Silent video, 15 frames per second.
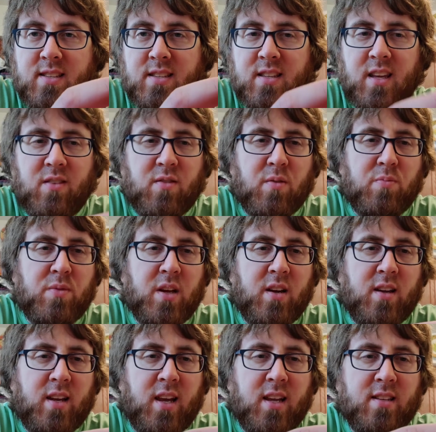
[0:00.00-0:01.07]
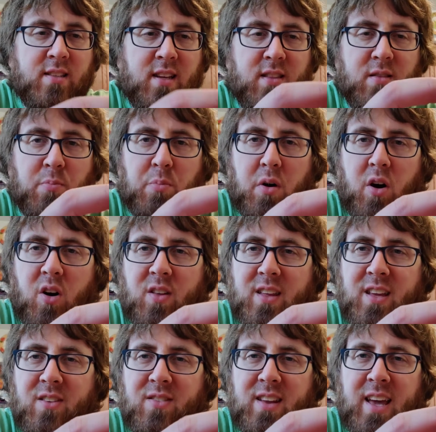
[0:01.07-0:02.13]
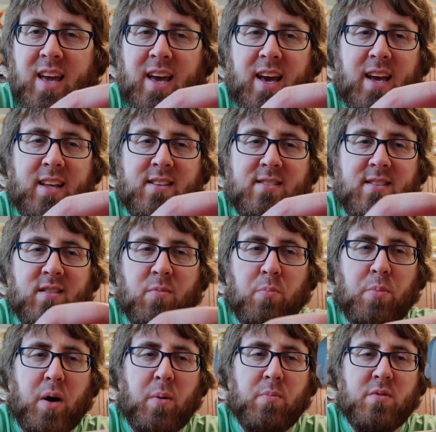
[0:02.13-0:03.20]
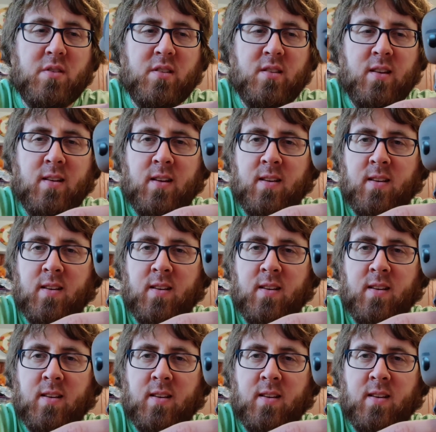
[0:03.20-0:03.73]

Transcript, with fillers: sleeve up there. You can't see it. The ball even has the bumps